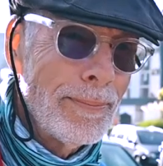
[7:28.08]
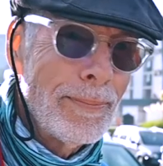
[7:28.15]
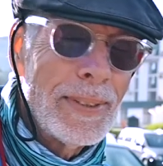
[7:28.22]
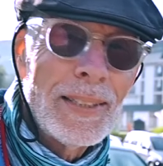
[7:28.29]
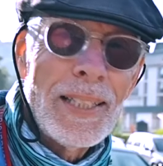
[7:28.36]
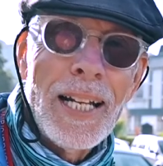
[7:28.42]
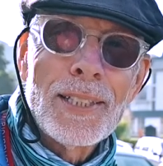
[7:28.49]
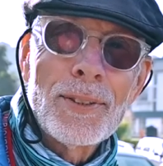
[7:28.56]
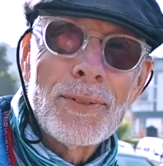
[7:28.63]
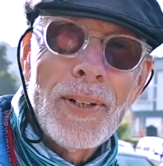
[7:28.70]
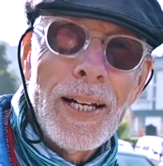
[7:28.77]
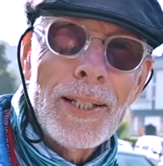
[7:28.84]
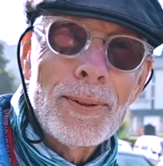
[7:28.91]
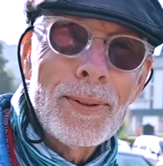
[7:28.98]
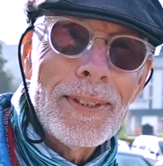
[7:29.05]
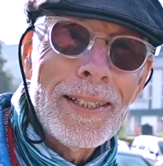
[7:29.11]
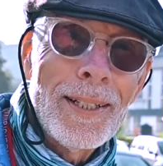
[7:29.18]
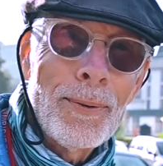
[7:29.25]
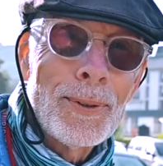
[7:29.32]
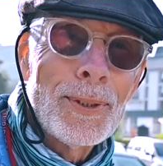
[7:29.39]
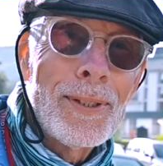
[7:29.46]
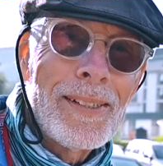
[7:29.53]
satisfactorily. I
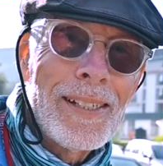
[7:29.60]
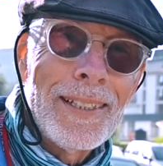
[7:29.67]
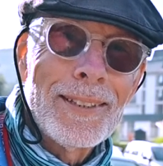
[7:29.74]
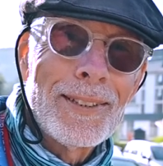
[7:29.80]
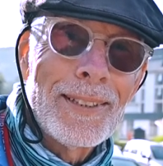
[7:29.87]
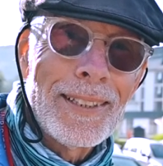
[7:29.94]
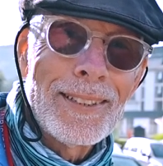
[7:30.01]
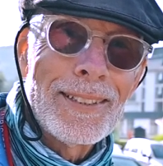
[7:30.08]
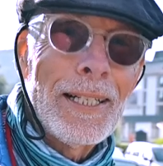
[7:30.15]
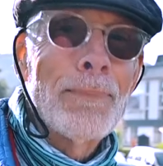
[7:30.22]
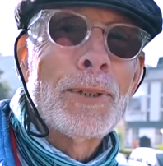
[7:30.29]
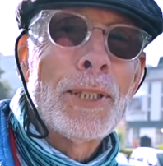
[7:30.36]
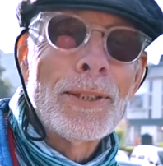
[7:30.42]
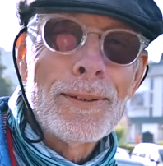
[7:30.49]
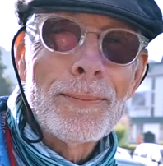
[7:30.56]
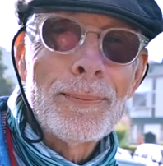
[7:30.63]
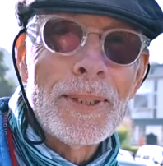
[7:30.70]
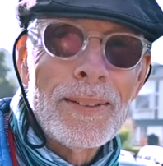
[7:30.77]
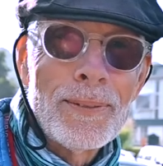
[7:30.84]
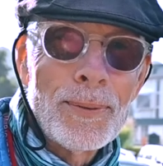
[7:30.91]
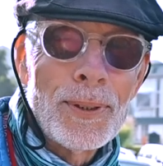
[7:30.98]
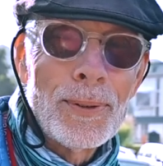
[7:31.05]
wouldn't say it's exceptional, but
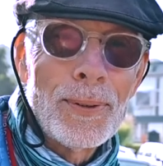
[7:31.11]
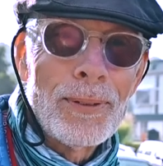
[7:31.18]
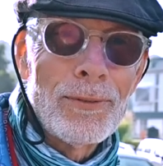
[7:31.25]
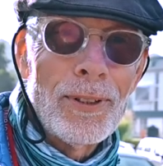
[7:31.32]
we're doing